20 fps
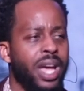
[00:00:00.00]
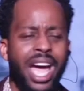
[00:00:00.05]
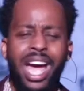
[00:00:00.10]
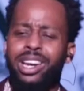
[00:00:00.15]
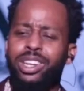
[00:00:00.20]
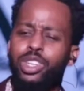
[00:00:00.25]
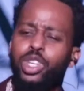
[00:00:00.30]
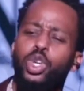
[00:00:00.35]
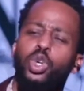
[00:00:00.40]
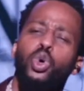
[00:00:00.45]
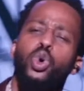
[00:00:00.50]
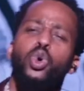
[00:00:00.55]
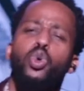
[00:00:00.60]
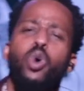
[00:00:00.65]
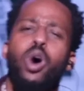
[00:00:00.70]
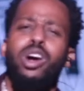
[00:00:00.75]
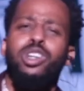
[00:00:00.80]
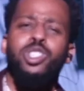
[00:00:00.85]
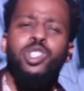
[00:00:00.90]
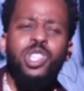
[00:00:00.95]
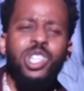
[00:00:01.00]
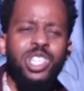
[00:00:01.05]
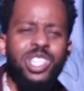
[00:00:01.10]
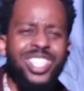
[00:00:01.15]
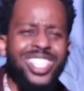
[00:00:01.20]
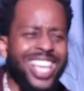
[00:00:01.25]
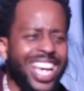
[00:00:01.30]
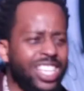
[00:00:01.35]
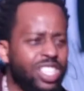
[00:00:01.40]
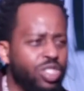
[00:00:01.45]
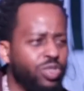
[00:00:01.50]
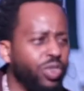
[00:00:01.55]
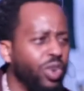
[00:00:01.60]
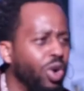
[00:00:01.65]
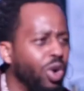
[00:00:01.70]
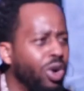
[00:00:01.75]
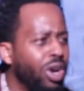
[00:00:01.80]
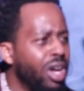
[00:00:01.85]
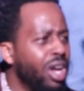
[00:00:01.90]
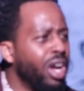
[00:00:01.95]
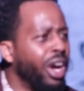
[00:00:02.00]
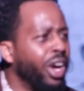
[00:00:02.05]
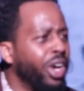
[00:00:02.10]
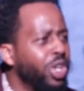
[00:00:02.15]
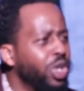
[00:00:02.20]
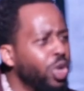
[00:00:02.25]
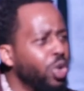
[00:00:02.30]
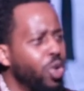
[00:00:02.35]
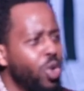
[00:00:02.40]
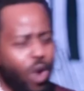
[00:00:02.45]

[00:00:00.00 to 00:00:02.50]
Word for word: And you who are successful, you